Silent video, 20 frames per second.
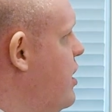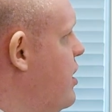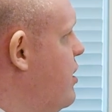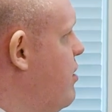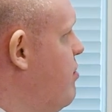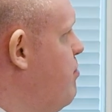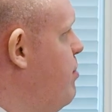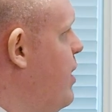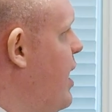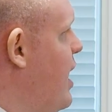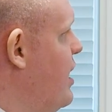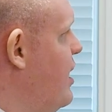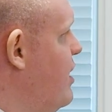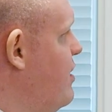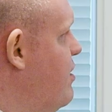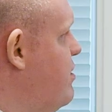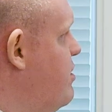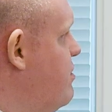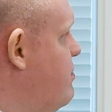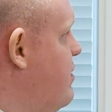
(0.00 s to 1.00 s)
compelling
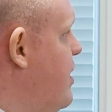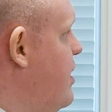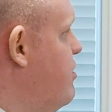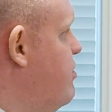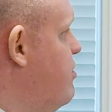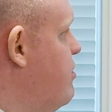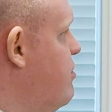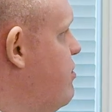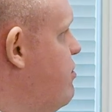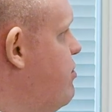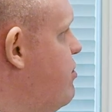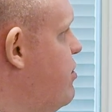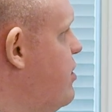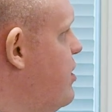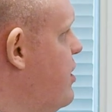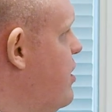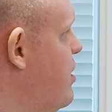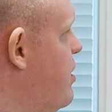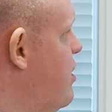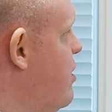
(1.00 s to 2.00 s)
the defendant
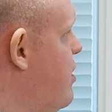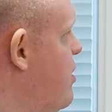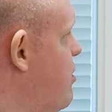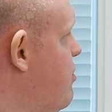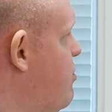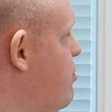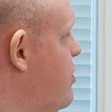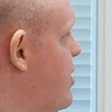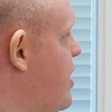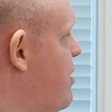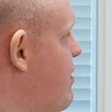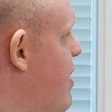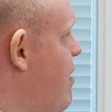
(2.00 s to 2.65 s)
to give